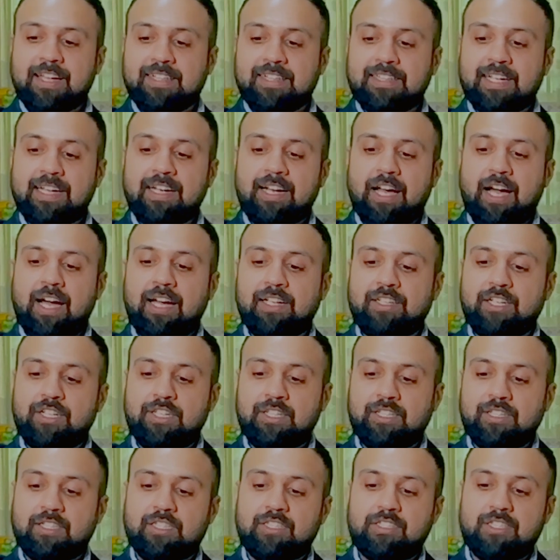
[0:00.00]
then
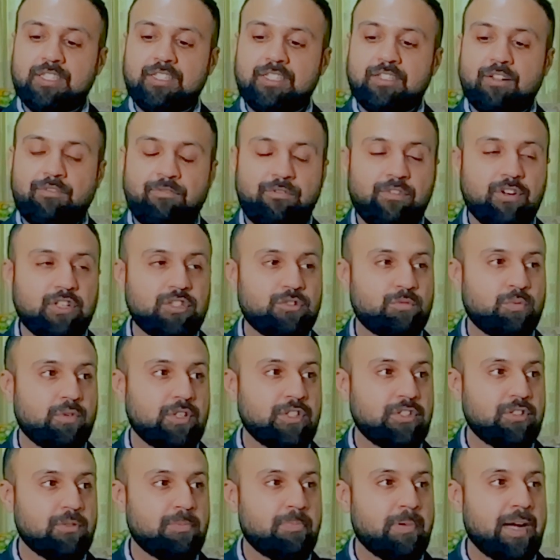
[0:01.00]
either this is the first
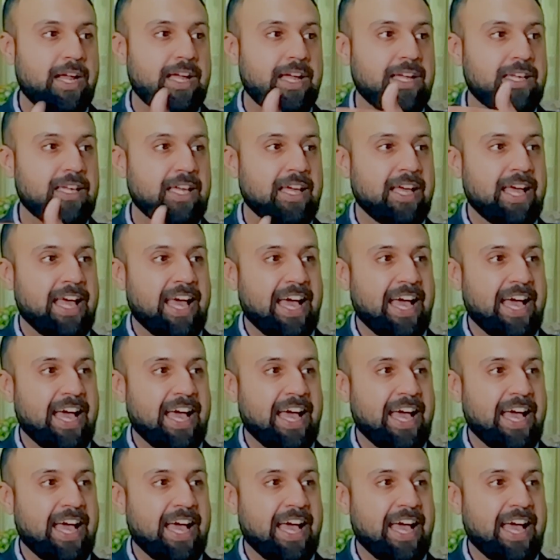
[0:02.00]
one to break,